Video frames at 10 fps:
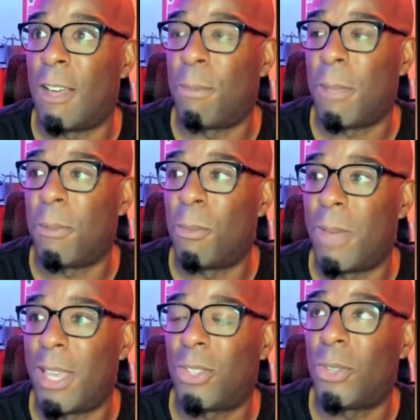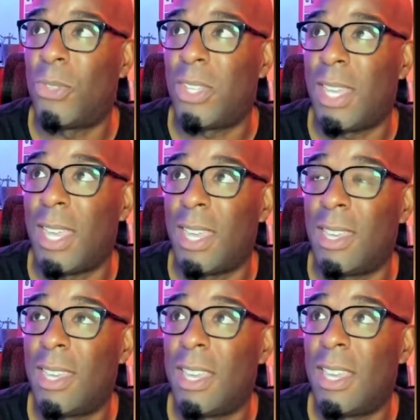how people might associate,
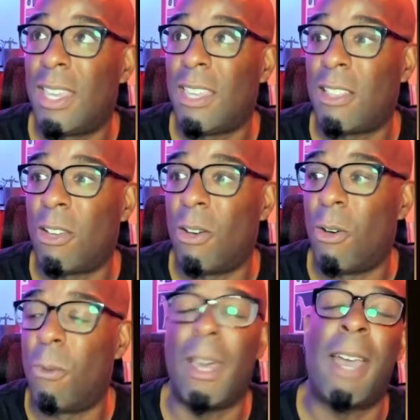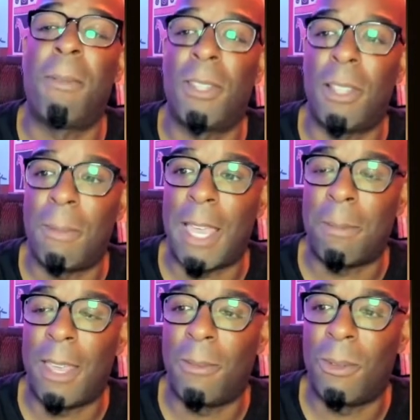you know, oh, what happened to the Black
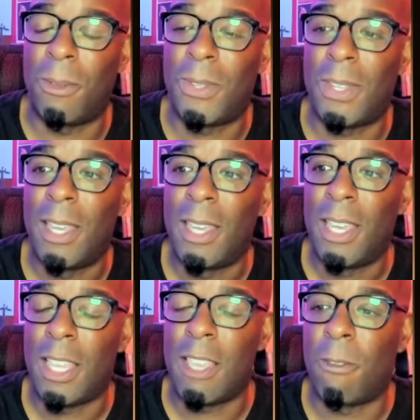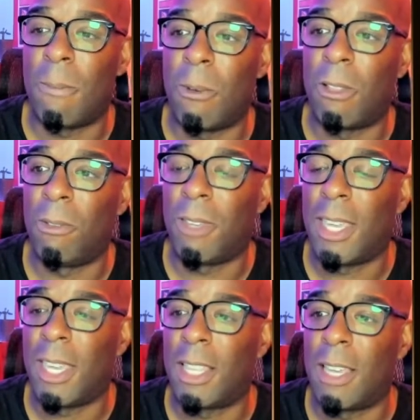Panthers and even Martin Luther
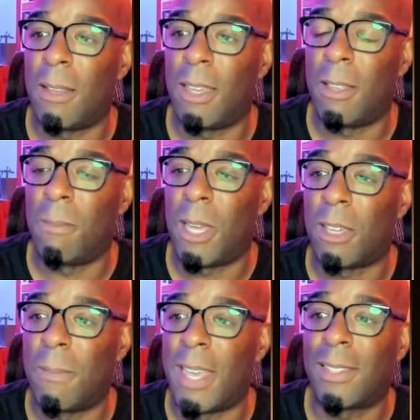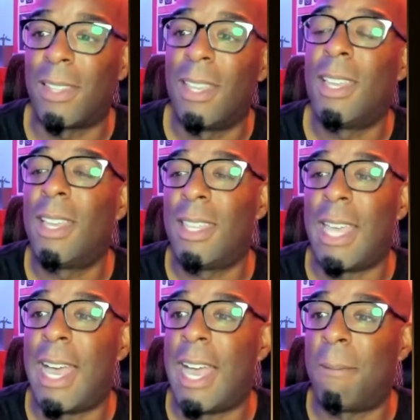King and, and Malcolm X?
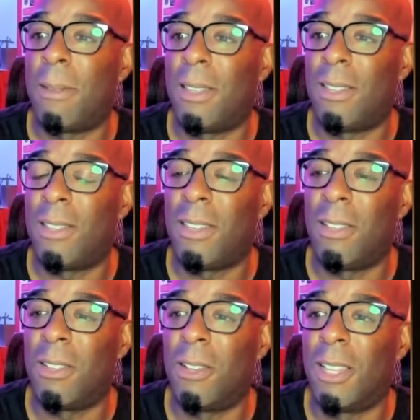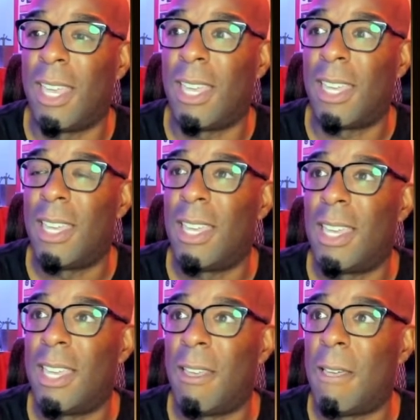That happened, you know, like
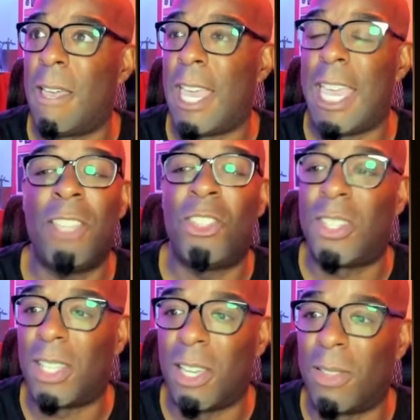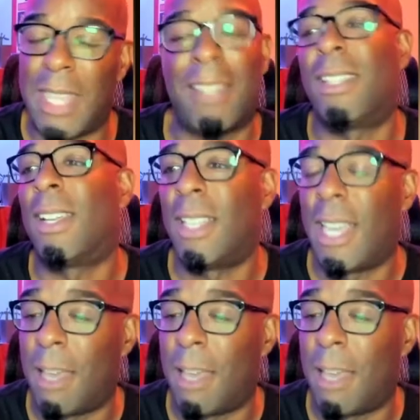ages ago. That's not going to